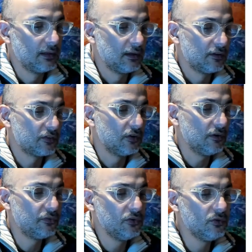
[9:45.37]
So if
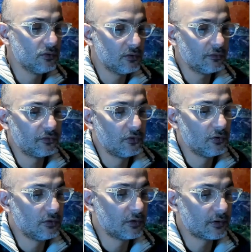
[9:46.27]
you,
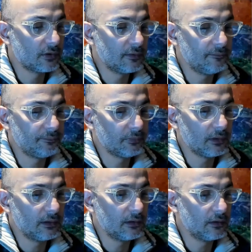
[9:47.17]
for
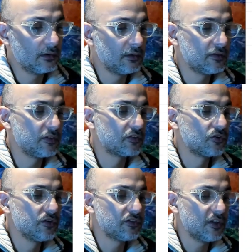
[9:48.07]
this is
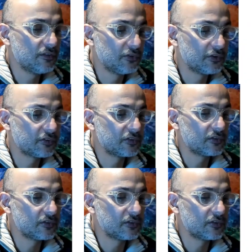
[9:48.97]
constant force